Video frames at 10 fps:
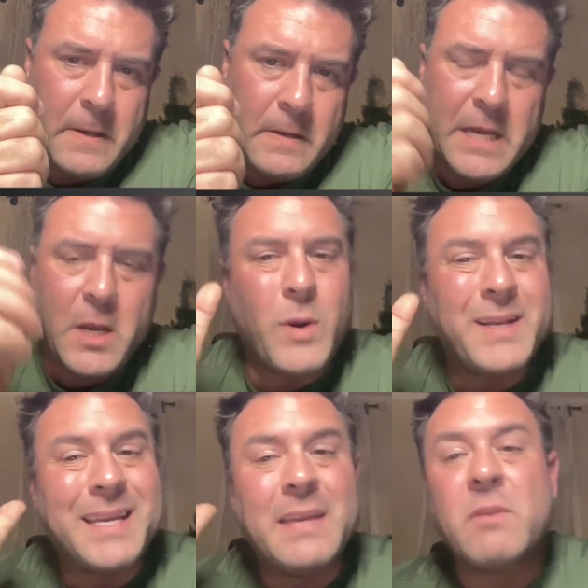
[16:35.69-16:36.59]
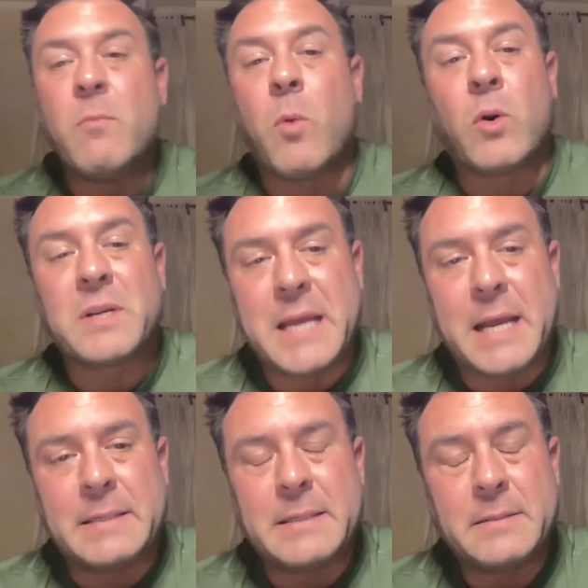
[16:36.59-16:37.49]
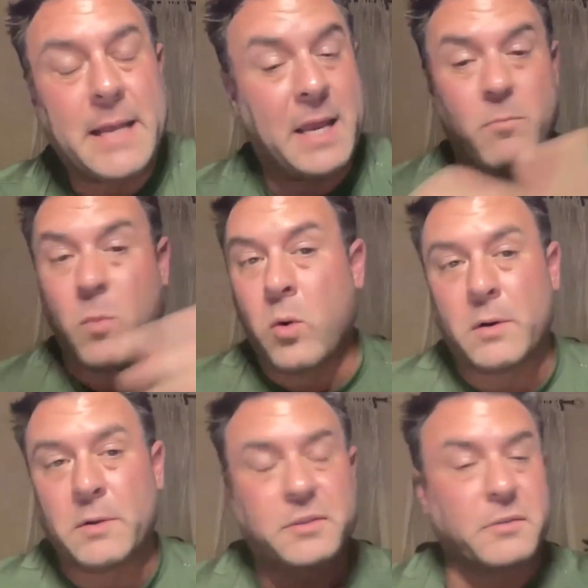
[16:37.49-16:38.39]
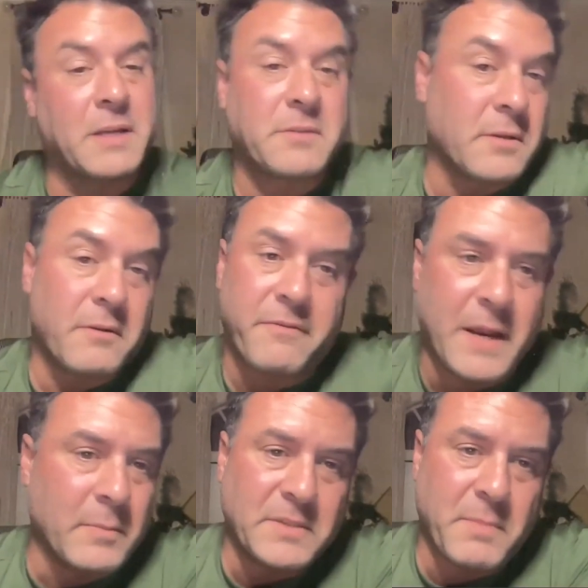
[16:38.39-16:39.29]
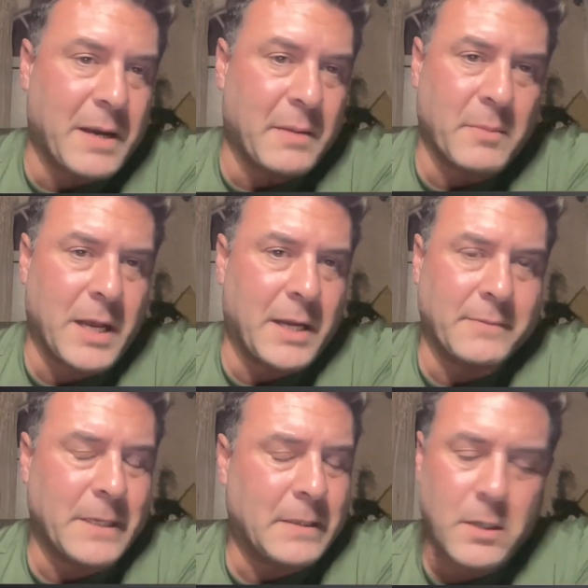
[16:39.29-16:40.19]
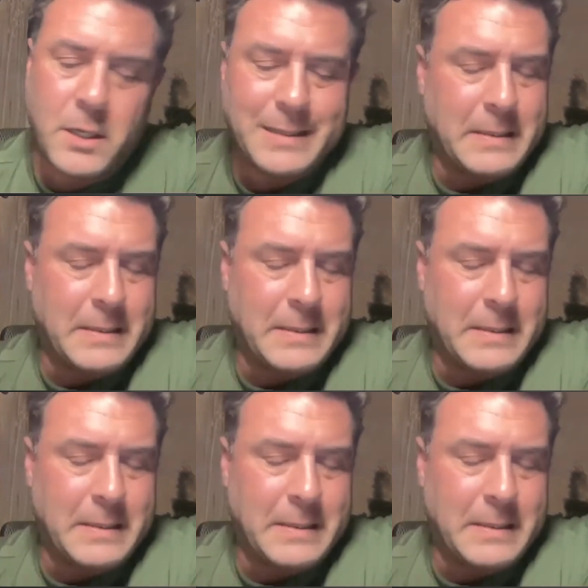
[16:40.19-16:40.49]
They go into even more debt. They add more stress to their family's bottom line. Look,